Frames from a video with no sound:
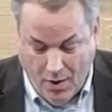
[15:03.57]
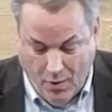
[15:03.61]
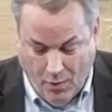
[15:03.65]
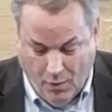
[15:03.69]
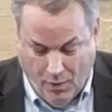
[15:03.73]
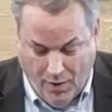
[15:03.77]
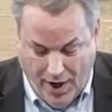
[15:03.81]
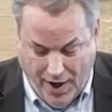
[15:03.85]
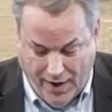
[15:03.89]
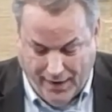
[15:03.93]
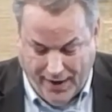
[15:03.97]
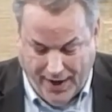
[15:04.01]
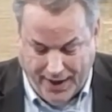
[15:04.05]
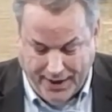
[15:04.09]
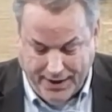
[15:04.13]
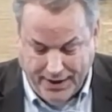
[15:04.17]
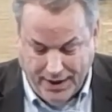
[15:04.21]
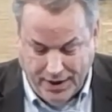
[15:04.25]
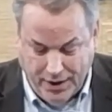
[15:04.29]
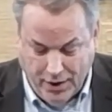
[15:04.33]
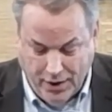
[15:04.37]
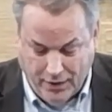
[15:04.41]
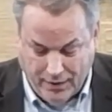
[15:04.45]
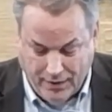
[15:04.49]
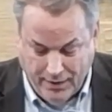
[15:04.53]
wow, I
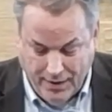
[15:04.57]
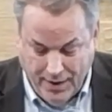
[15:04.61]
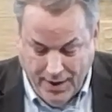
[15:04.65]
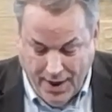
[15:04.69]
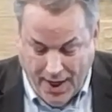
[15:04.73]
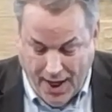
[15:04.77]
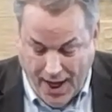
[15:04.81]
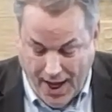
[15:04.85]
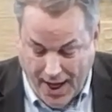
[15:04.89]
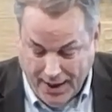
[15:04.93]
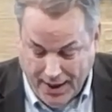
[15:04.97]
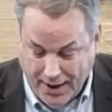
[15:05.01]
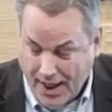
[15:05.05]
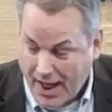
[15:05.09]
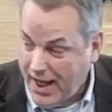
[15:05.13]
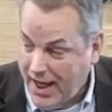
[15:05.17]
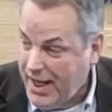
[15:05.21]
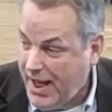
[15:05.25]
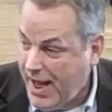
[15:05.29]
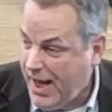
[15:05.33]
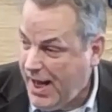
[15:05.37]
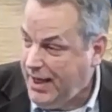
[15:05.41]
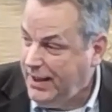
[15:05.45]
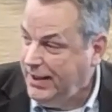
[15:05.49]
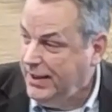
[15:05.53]
didn't know Adlai
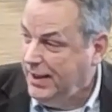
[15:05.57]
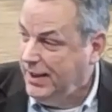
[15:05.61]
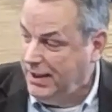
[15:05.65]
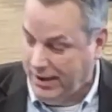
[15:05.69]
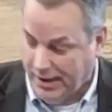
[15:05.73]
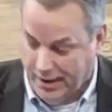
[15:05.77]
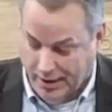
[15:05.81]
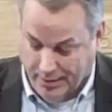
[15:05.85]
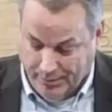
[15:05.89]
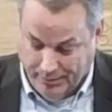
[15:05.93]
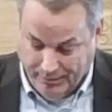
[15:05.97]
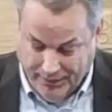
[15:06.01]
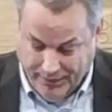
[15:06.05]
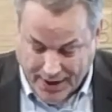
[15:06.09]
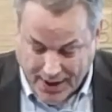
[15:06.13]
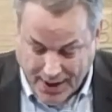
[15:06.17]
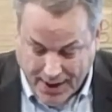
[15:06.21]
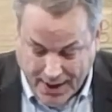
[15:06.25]
had it in him.